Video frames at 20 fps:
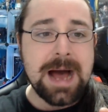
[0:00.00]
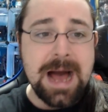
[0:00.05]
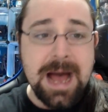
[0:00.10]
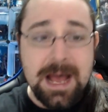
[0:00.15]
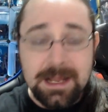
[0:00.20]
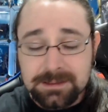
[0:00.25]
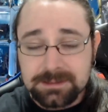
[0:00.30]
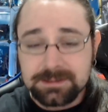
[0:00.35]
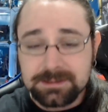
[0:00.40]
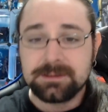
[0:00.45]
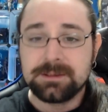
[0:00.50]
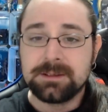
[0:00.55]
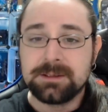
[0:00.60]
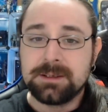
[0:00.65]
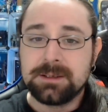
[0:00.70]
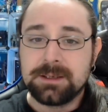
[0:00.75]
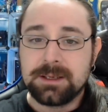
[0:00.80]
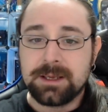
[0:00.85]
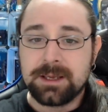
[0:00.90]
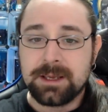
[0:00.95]
And
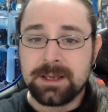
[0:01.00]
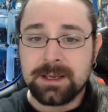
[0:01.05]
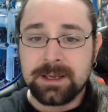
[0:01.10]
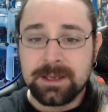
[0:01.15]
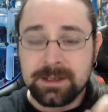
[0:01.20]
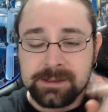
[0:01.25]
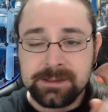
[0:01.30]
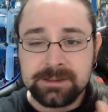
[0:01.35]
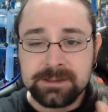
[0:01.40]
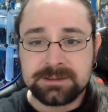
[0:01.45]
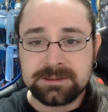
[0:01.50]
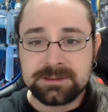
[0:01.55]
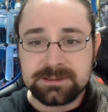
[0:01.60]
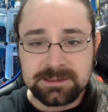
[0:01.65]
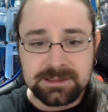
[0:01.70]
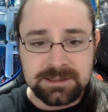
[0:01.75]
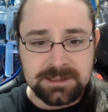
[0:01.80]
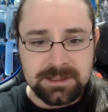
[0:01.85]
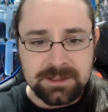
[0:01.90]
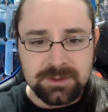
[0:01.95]
it's
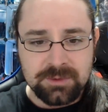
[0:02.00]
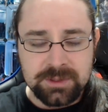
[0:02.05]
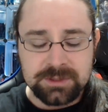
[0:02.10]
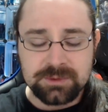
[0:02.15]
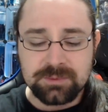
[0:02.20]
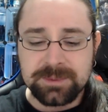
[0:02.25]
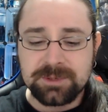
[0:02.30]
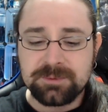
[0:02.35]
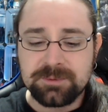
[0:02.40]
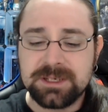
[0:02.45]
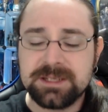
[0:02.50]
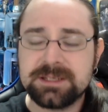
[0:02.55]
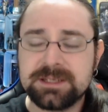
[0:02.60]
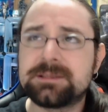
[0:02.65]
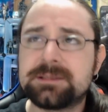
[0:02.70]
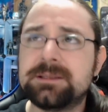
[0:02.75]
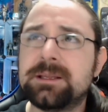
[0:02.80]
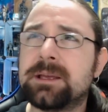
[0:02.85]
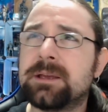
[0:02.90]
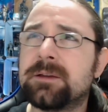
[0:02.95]
going to be
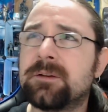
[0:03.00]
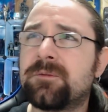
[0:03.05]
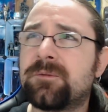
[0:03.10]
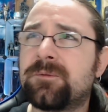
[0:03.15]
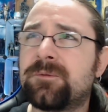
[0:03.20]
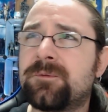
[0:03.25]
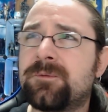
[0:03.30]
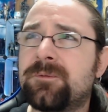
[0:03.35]
released the